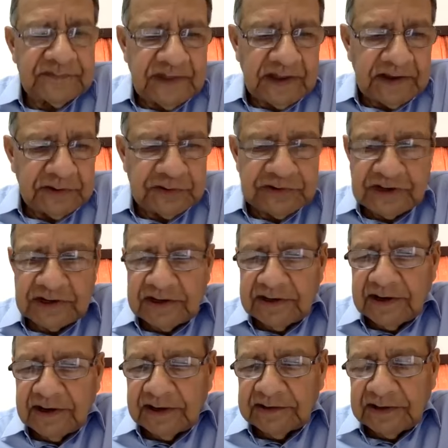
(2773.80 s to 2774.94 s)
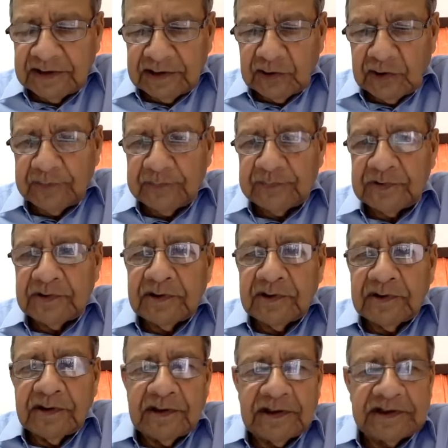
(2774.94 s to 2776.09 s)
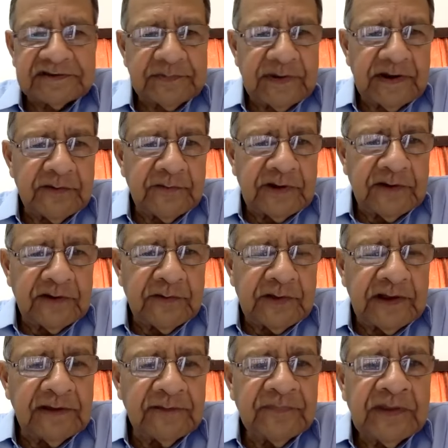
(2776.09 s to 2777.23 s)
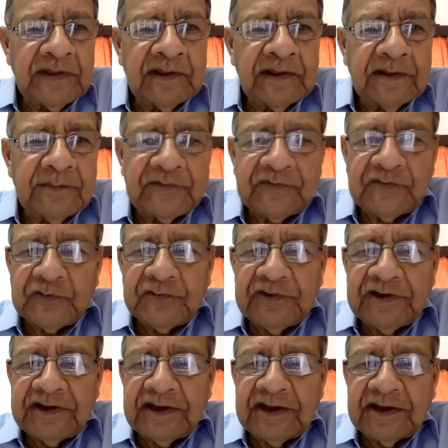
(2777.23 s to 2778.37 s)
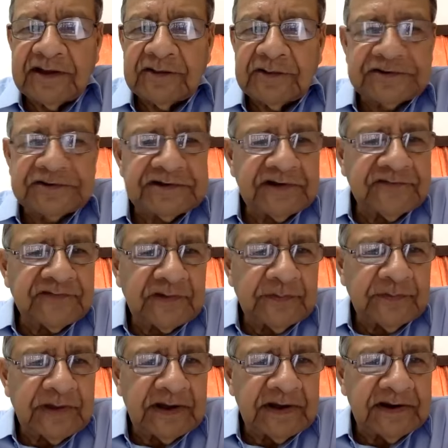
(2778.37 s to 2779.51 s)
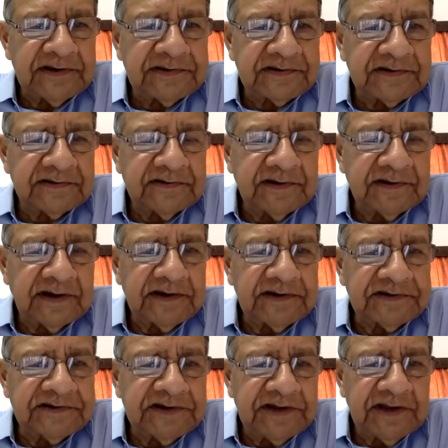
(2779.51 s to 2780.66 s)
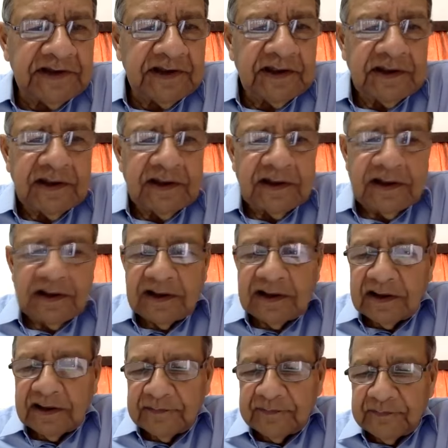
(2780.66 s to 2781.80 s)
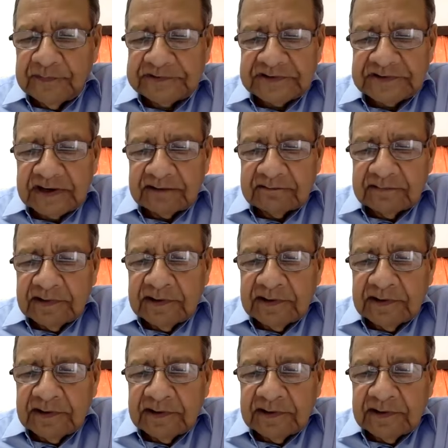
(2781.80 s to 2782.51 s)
Thank you, Gerard. I think you have explained very well. Before we take question from Harish Ji, Mr.